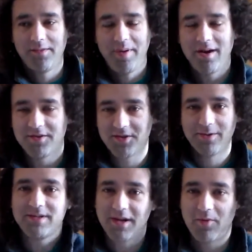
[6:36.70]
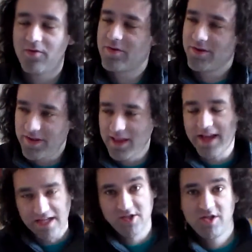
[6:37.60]
the parents always come over and they
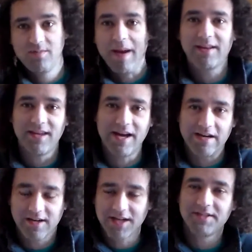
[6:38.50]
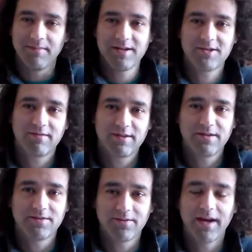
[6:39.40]
like inspect the haircut to make sure
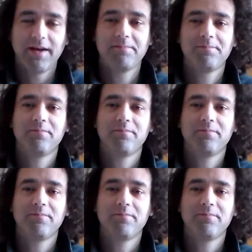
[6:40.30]
everything's okay.